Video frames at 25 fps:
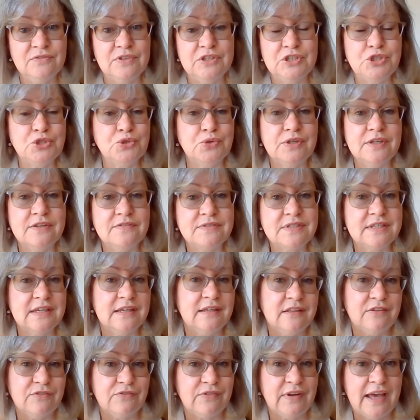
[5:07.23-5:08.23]
The joy of
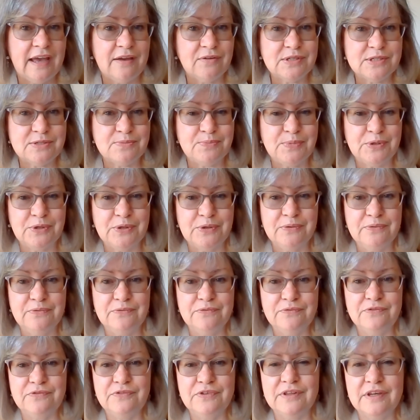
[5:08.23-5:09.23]
seeing the flowers
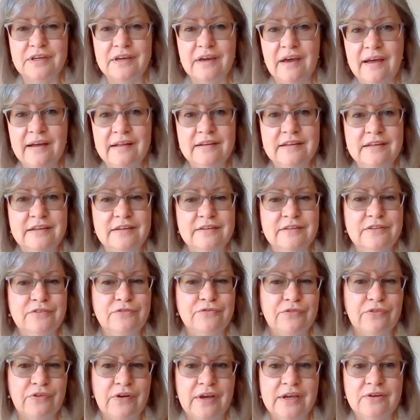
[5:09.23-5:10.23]
bloom, for the colour, the
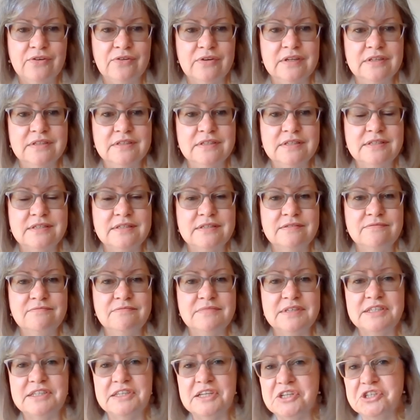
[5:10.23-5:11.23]
fragrance,
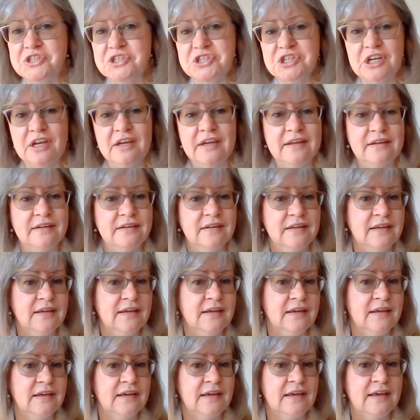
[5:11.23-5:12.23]
the sunshine,
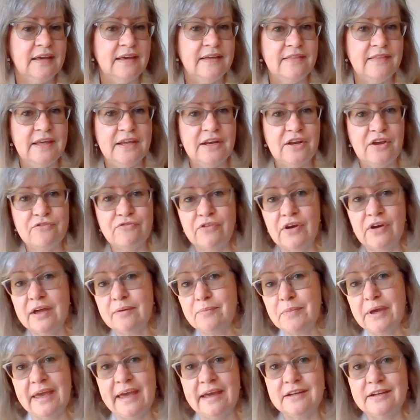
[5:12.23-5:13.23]
and then I
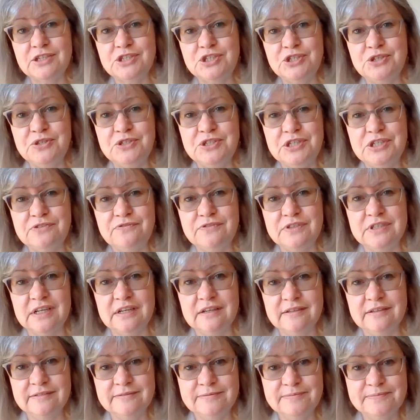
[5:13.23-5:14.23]
find my attitude
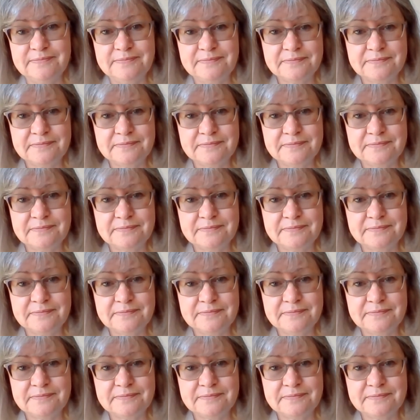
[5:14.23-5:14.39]
shifting.